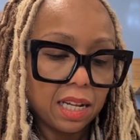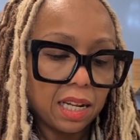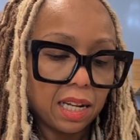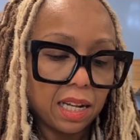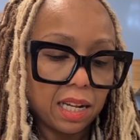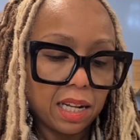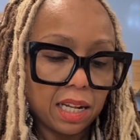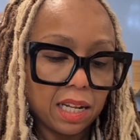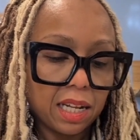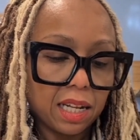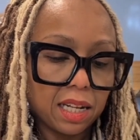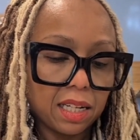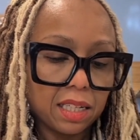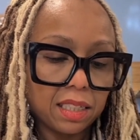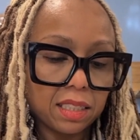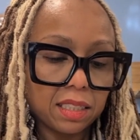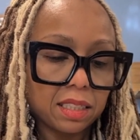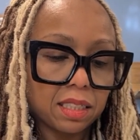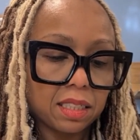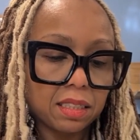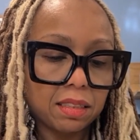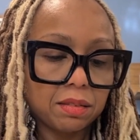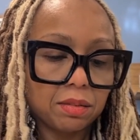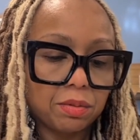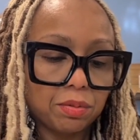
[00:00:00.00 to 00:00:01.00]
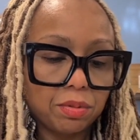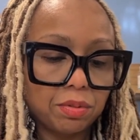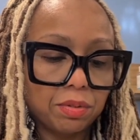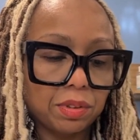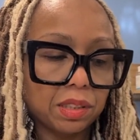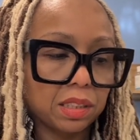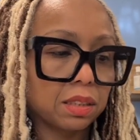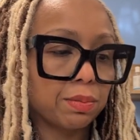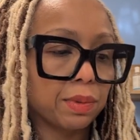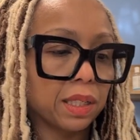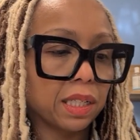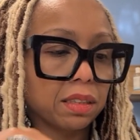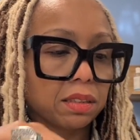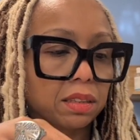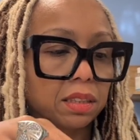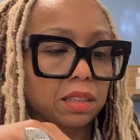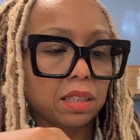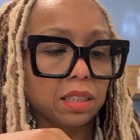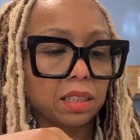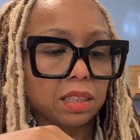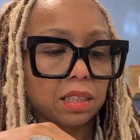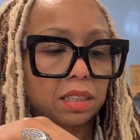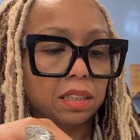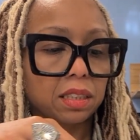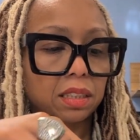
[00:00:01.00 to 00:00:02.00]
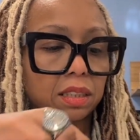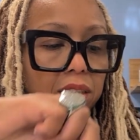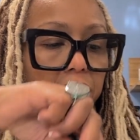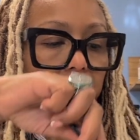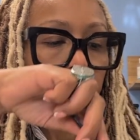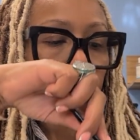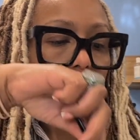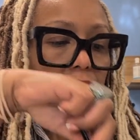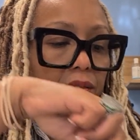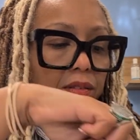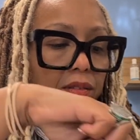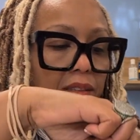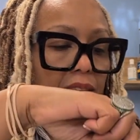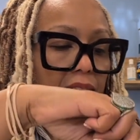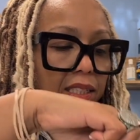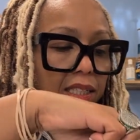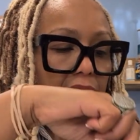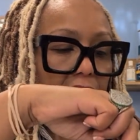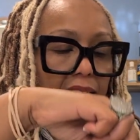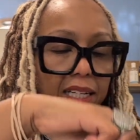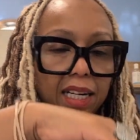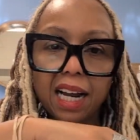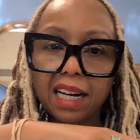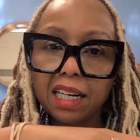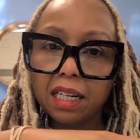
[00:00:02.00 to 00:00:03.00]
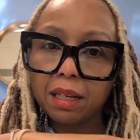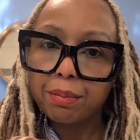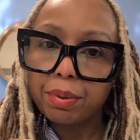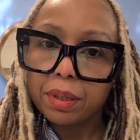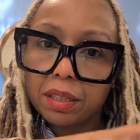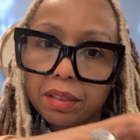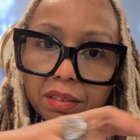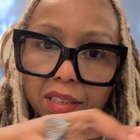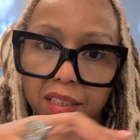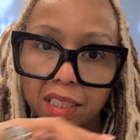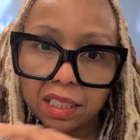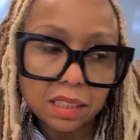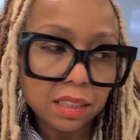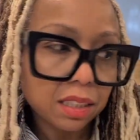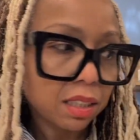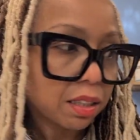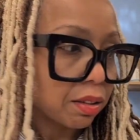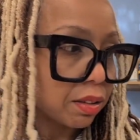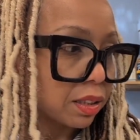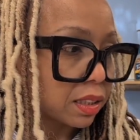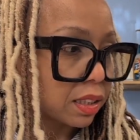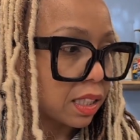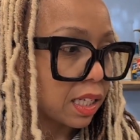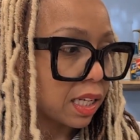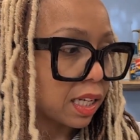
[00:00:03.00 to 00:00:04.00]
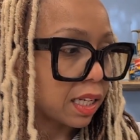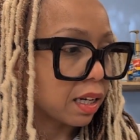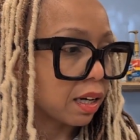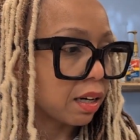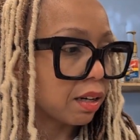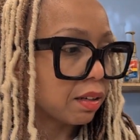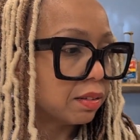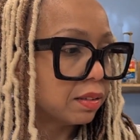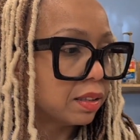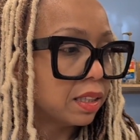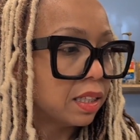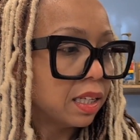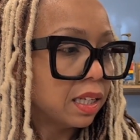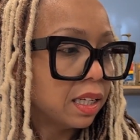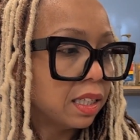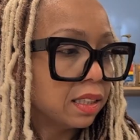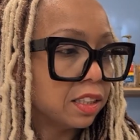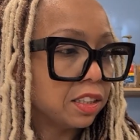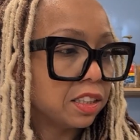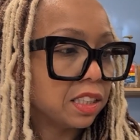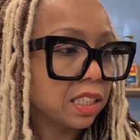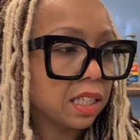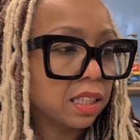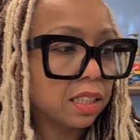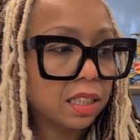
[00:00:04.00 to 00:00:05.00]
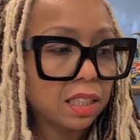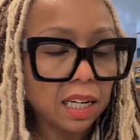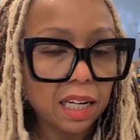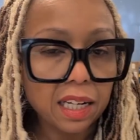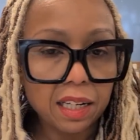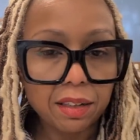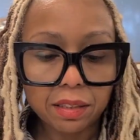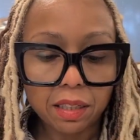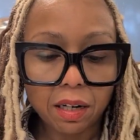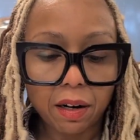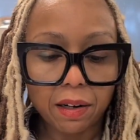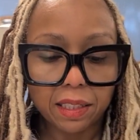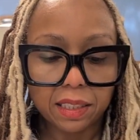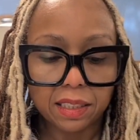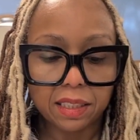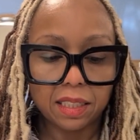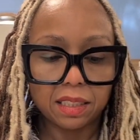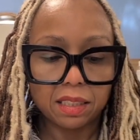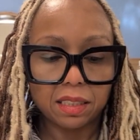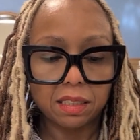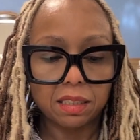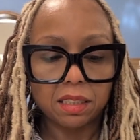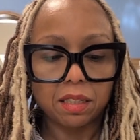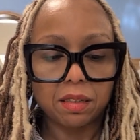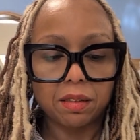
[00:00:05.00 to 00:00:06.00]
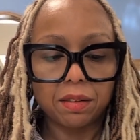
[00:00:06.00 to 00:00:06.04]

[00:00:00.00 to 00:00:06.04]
And, ooh, it smells delicious though. And I didn't even put no seasoning on it today, y'all. The chicken looked like it was already seasoned.